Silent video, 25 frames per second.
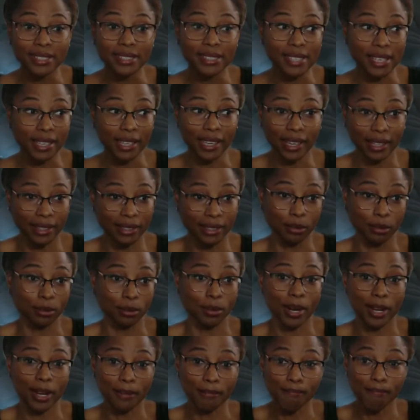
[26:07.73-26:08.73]
to get in the
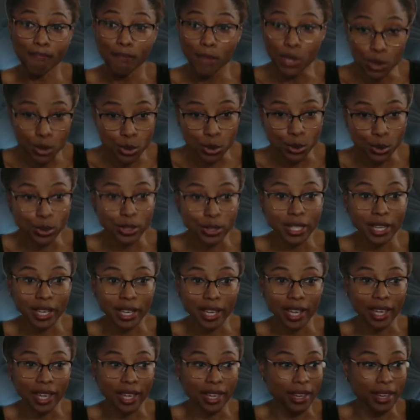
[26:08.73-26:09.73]
right mood
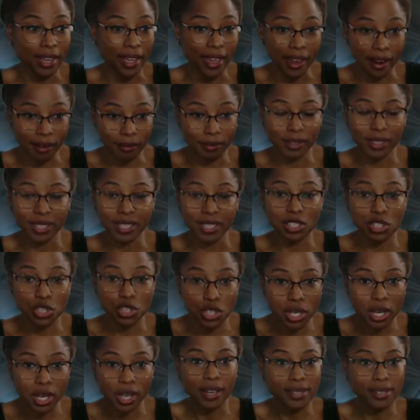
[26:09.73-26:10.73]
and everything
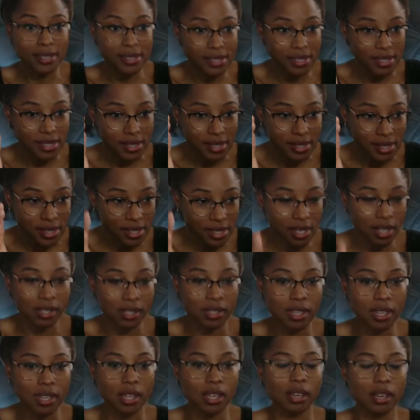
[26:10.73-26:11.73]
just to
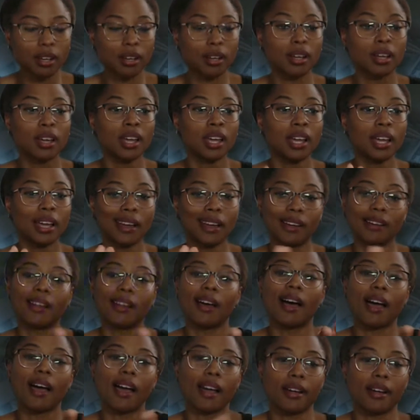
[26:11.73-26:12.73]
sit there and
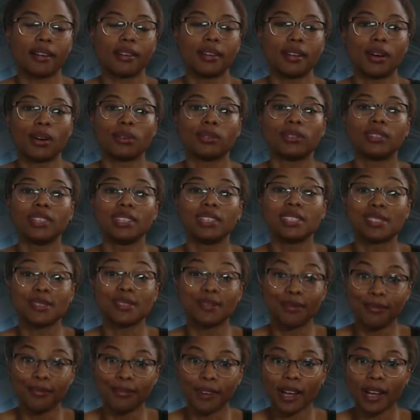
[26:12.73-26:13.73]
iron out these
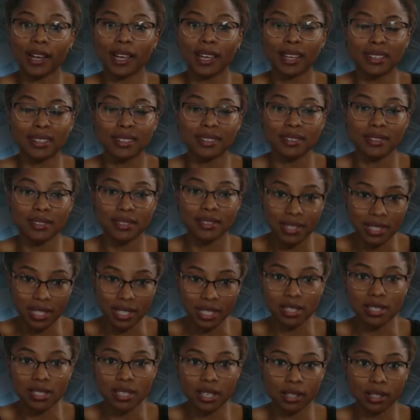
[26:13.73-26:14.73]
fine
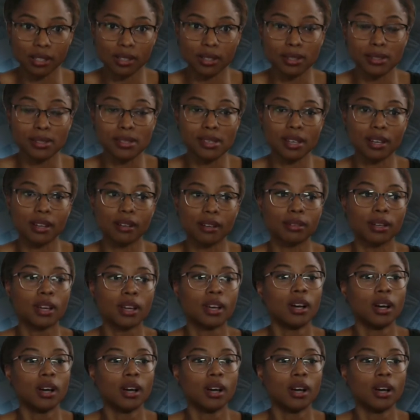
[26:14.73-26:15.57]
details of,